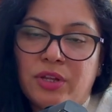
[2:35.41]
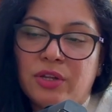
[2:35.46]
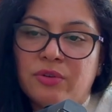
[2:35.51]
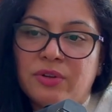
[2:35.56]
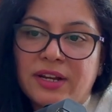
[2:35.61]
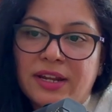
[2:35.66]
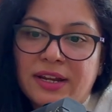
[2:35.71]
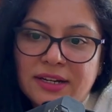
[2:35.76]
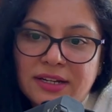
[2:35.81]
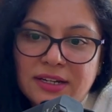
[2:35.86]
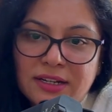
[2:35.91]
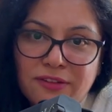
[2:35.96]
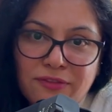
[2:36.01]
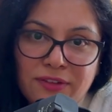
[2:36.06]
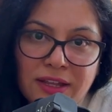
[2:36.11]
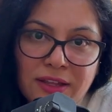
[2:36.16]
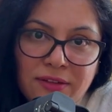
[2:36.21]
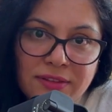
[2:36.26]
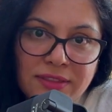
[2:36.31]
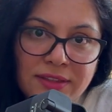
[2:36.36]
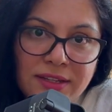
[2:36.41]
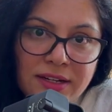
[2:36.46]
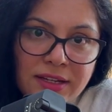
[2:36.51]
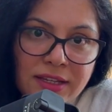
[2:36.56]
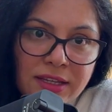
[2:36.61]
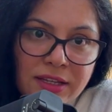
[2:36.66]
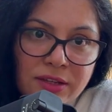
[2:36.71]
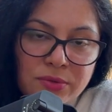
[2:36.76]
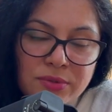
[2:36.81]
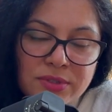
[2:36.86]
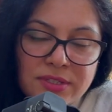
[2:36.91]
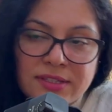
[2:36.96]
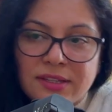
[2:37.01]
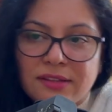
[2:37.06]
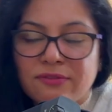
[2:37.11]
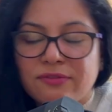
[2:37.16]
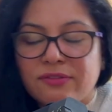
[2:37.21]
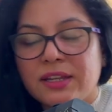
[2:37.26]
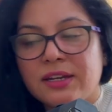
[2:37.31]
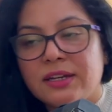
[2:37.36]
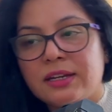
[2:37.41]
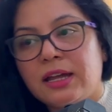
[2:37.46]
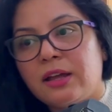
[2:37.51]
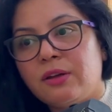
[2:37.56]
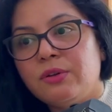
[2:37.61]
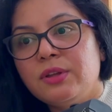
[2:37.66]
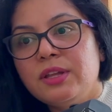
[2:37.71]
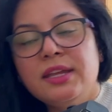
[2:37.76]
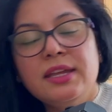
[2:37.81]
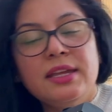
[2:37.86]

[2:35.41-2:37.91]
you are identifying with that ego self, and now